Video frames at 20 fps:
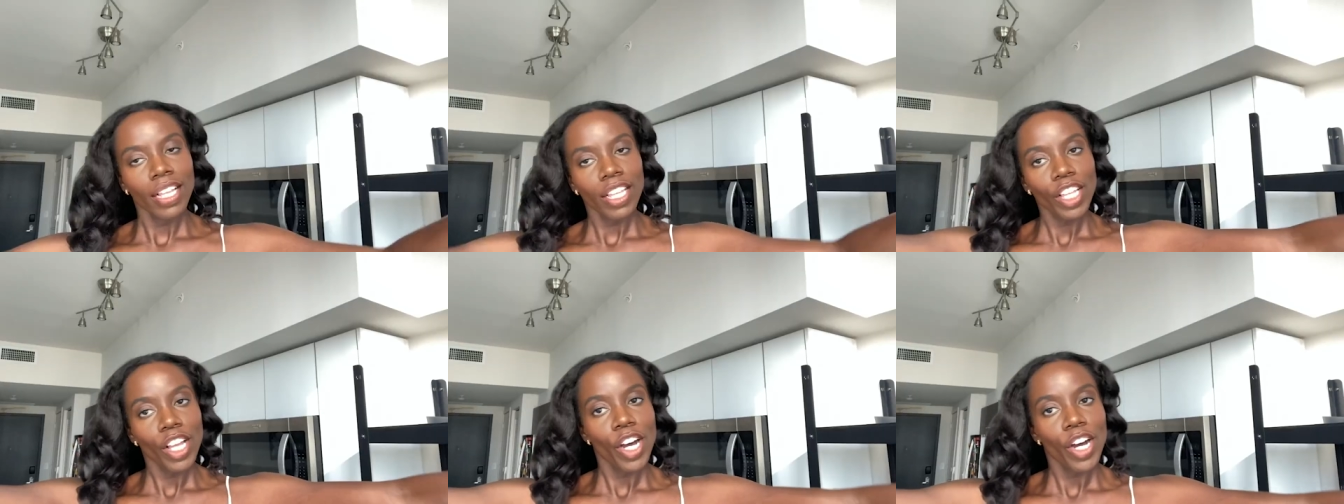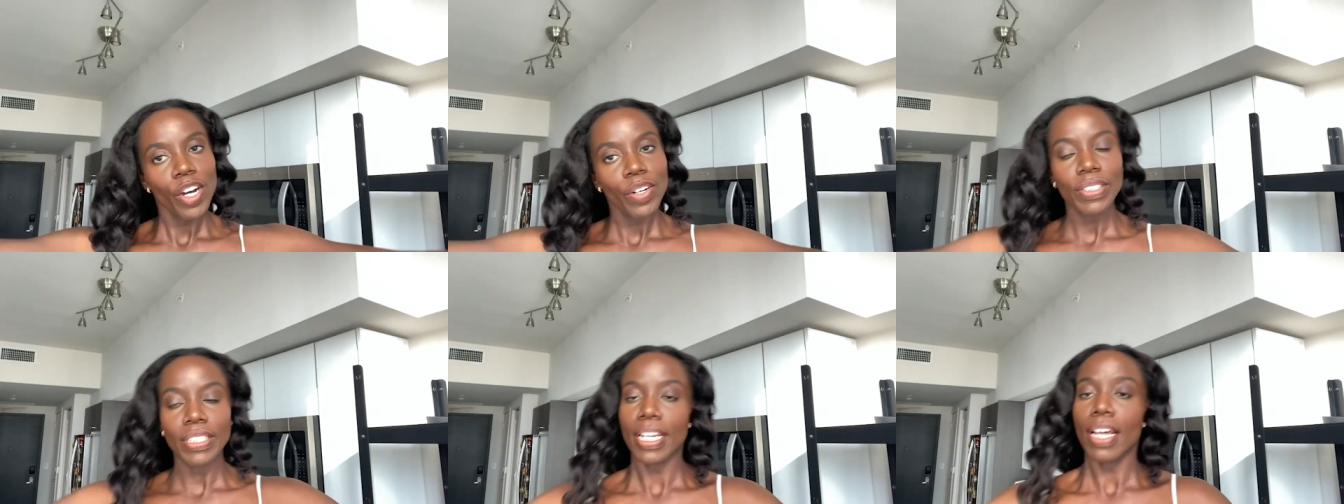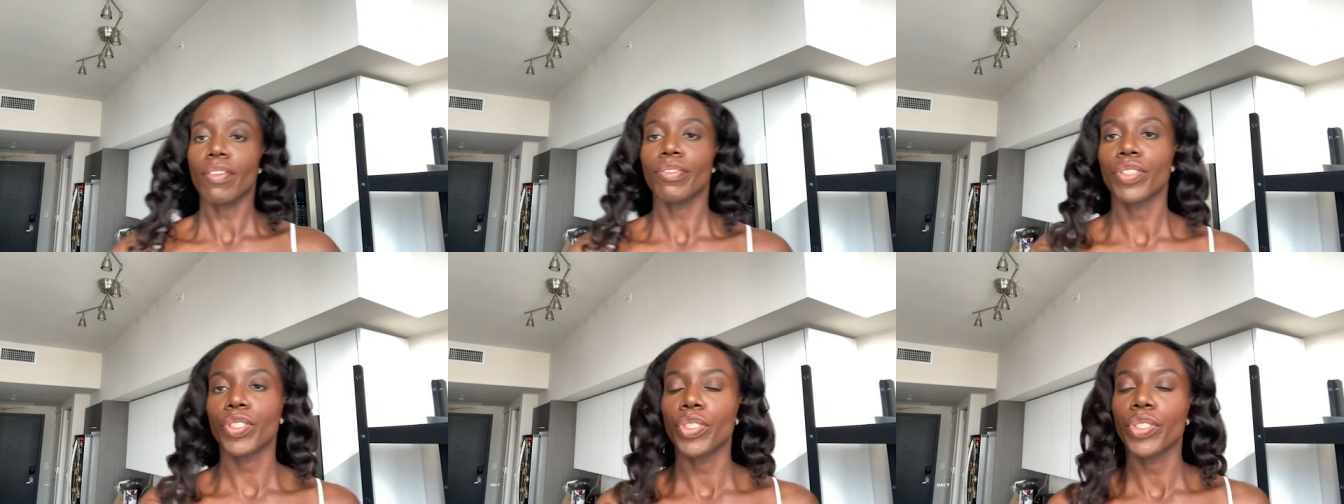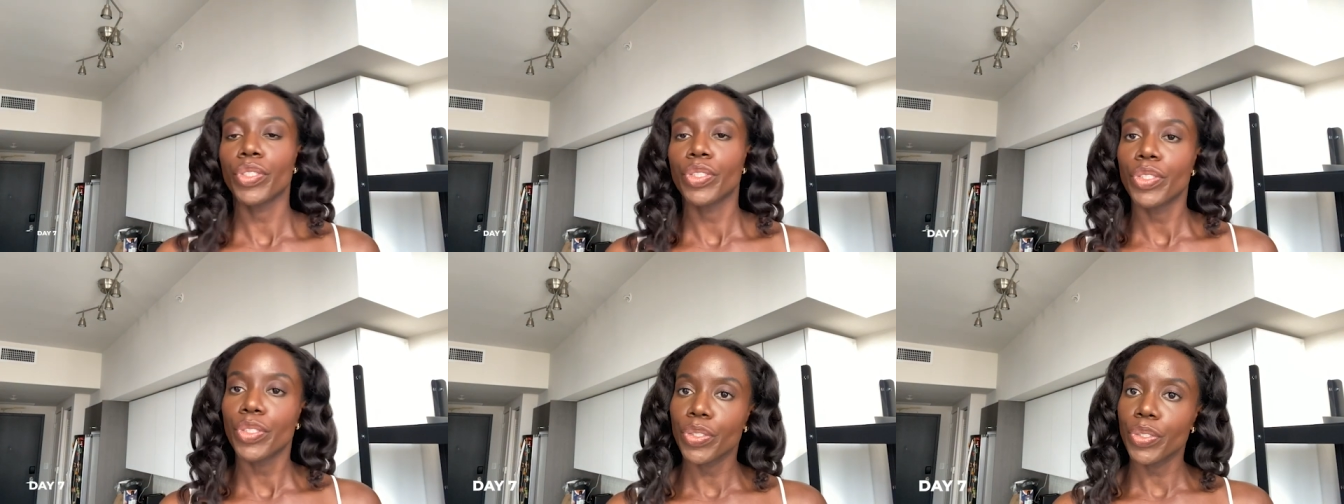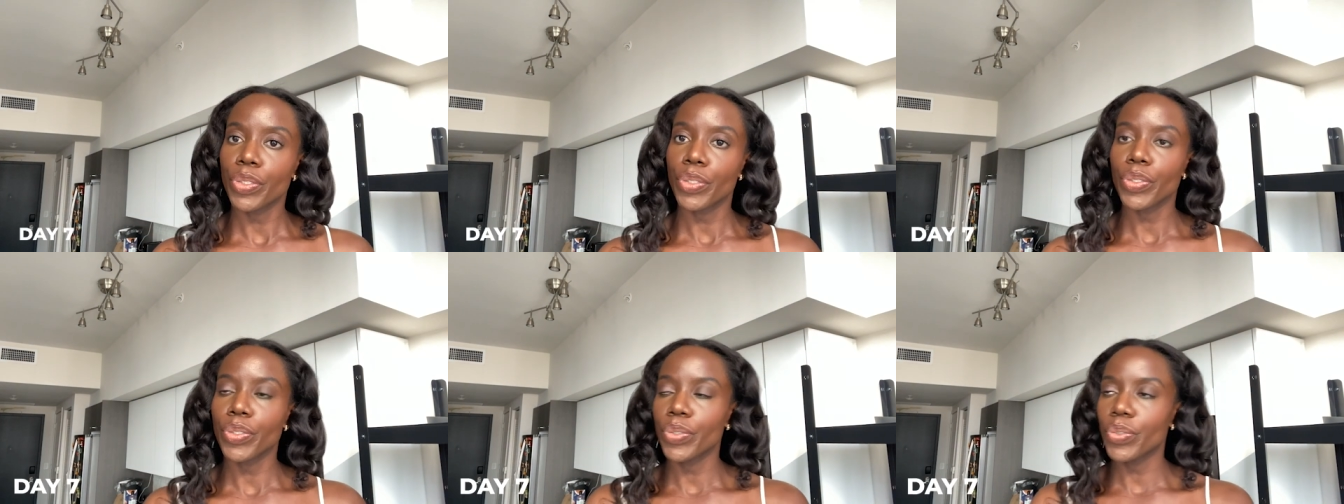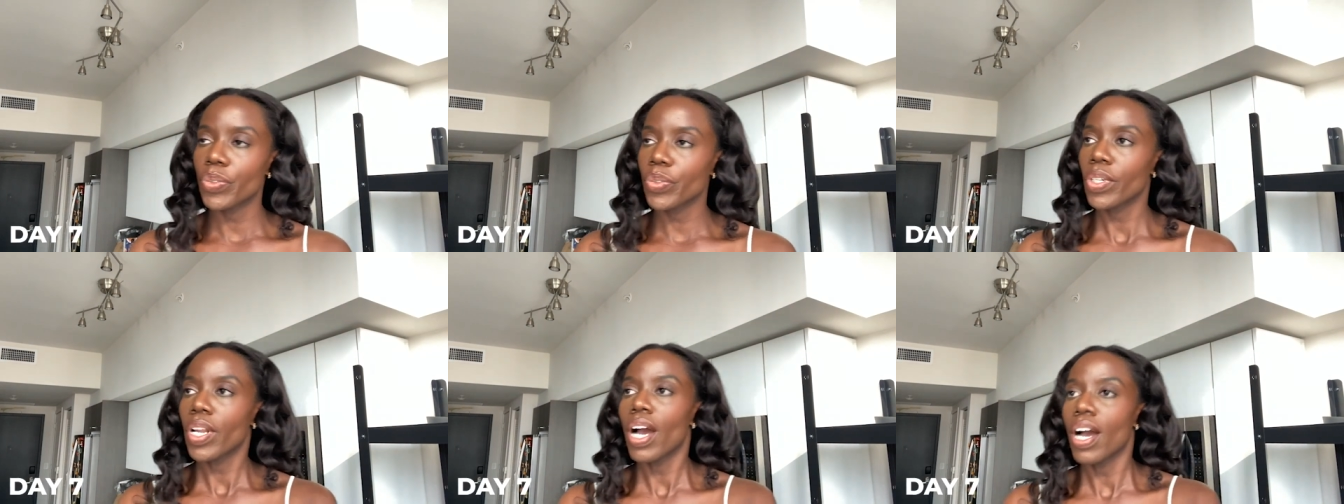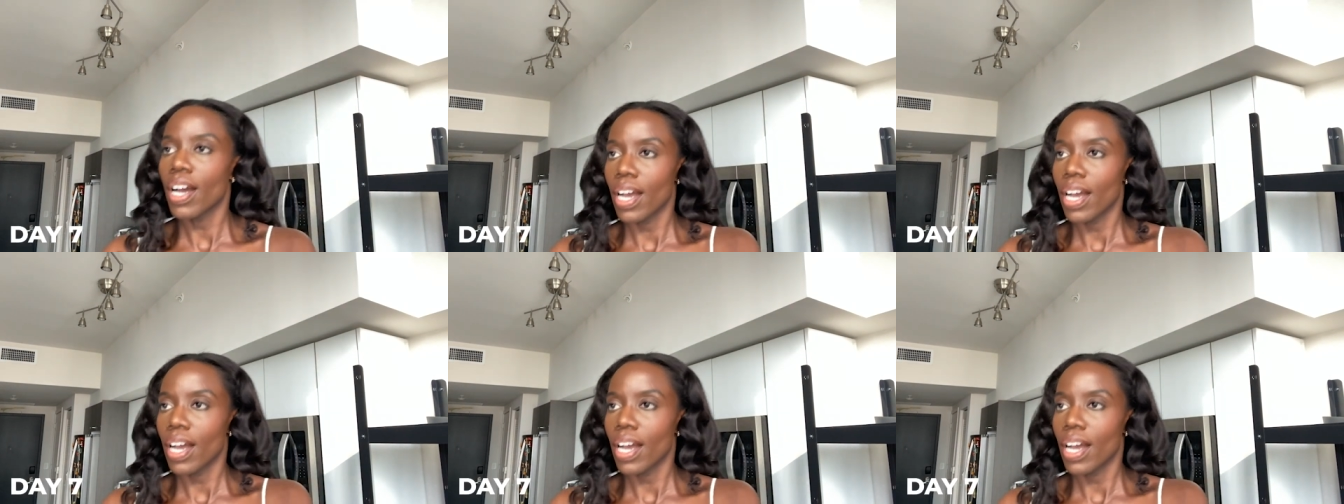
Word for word: Hello, good afternoon.